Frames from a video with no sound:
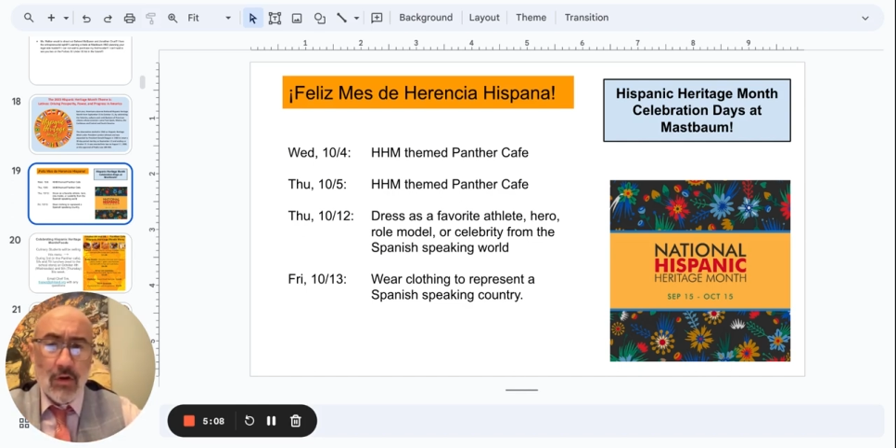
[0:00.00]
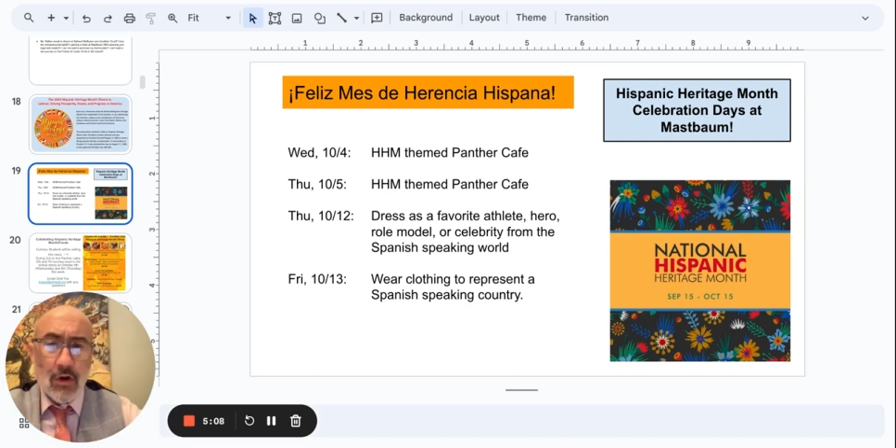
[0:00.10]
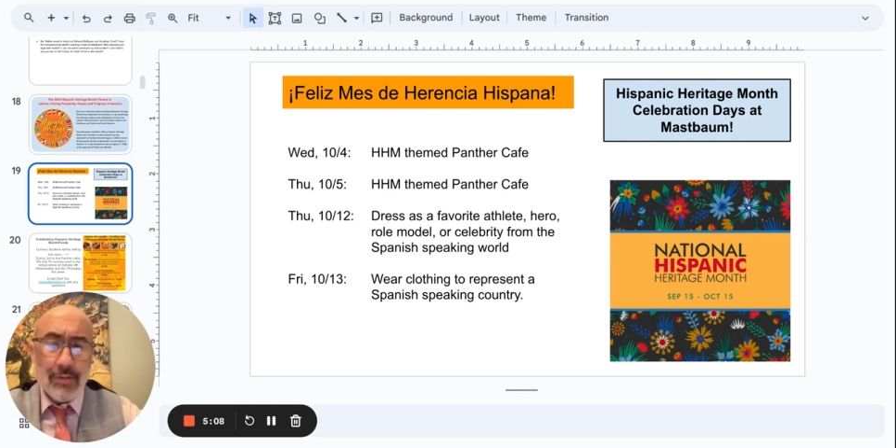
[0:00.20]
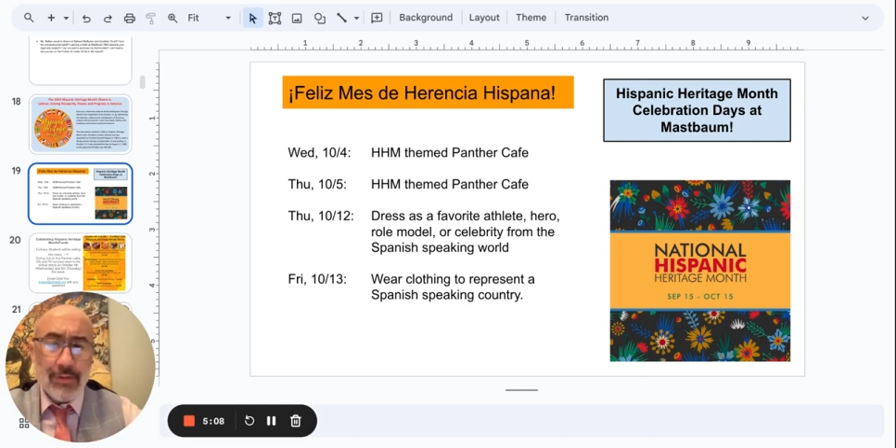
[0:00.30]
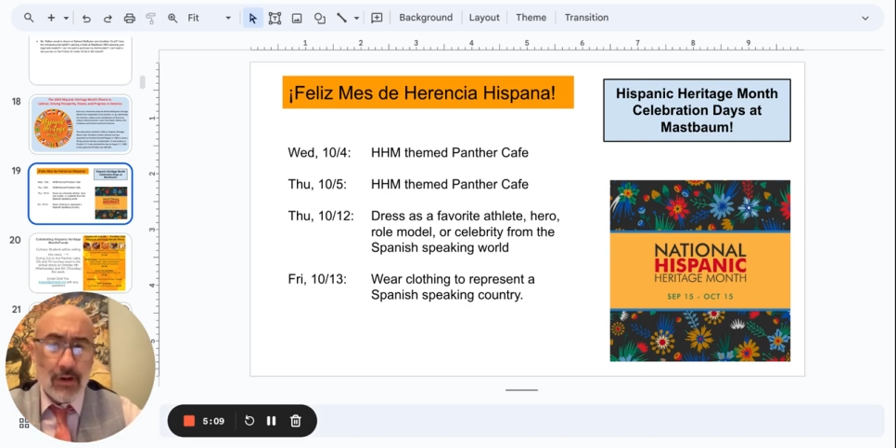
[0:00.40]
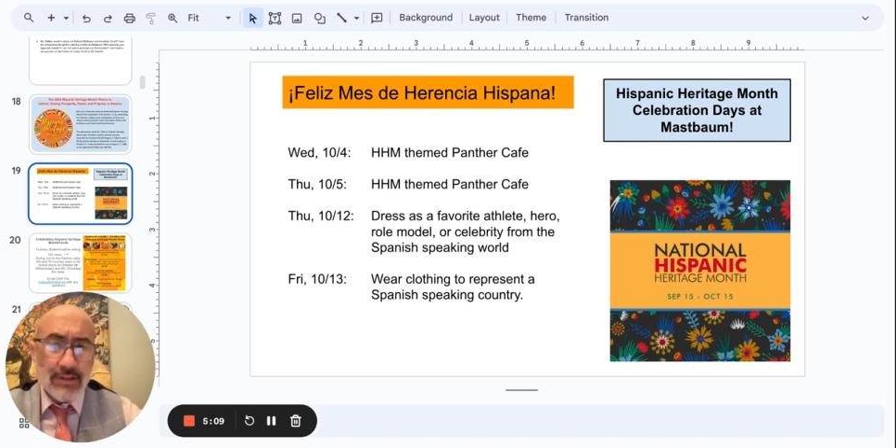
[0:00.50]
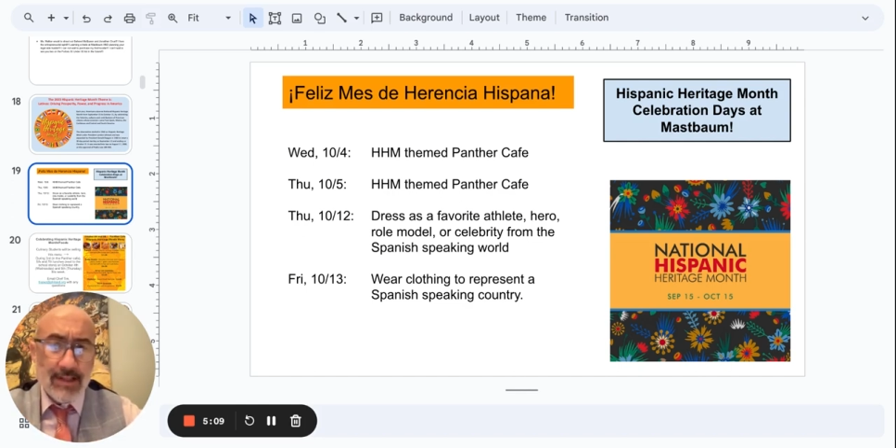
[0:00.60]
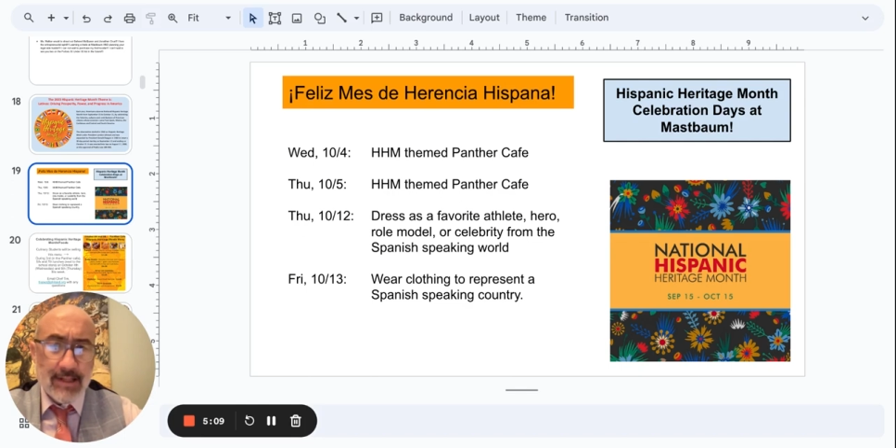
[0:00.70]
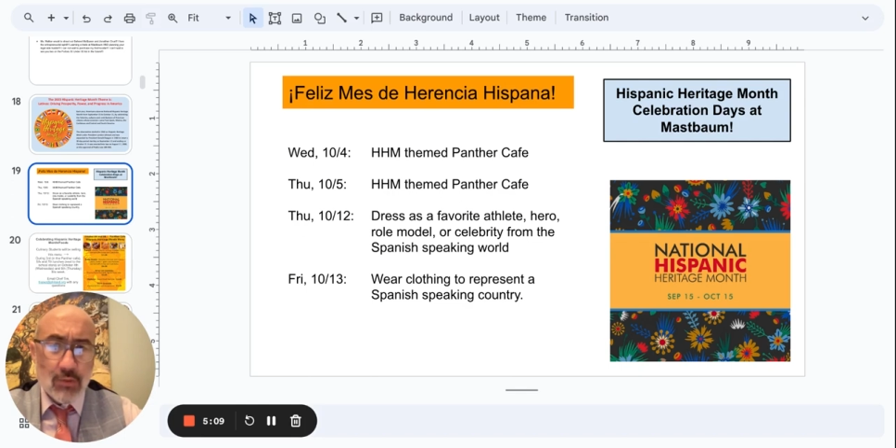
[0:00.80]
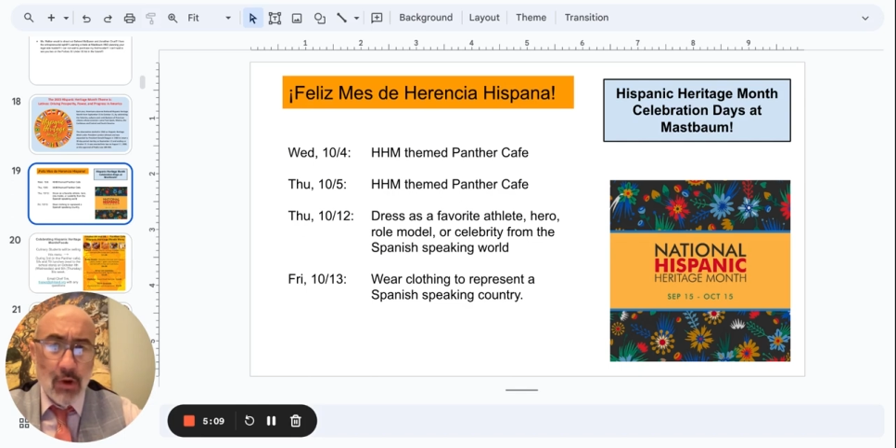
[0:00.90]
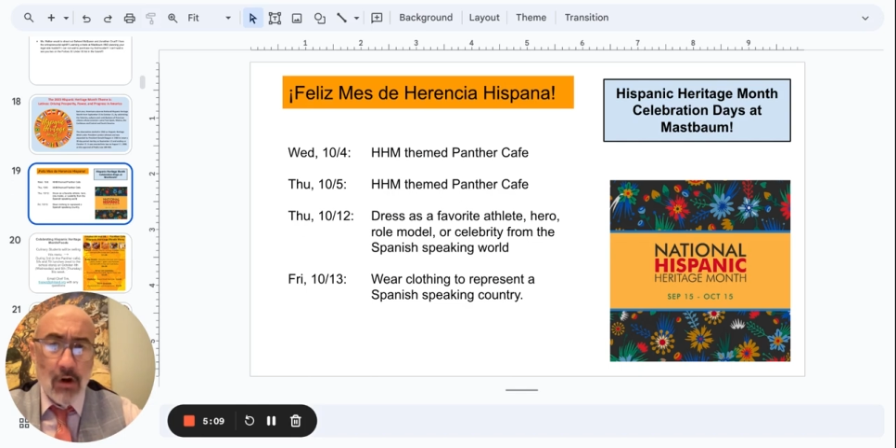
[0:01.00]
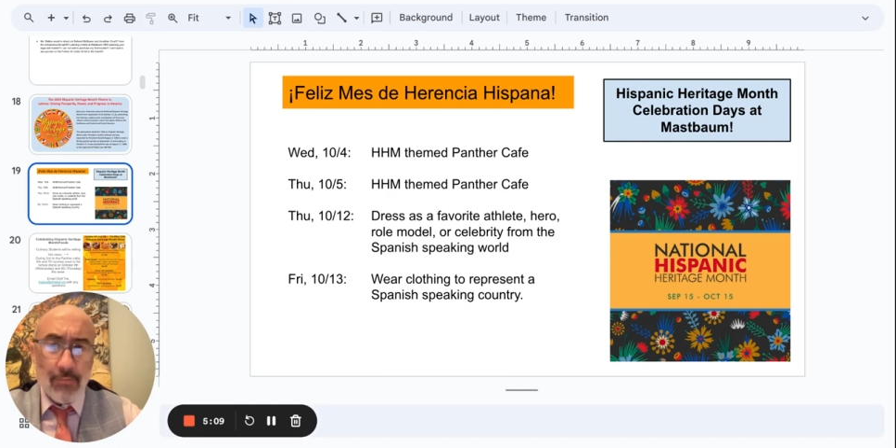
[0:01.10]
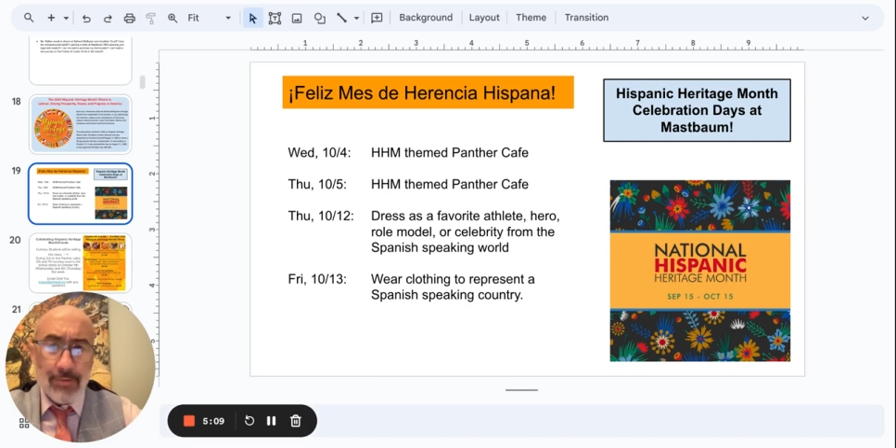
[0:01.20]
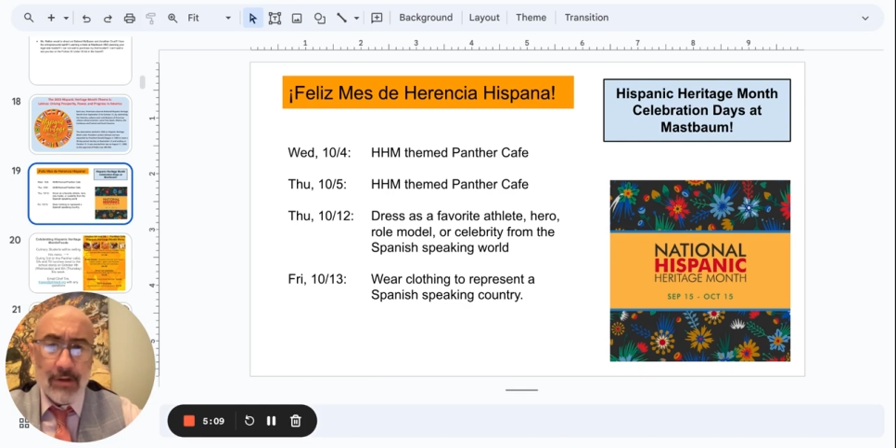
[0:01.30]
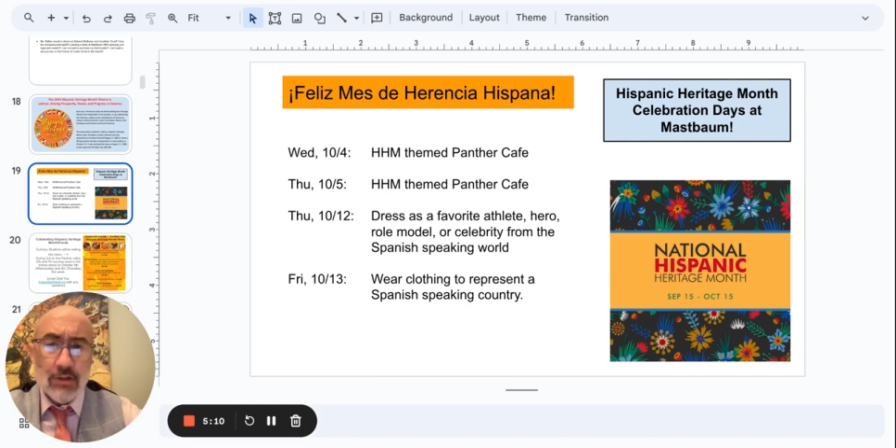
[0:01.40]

On Thursday the 12th,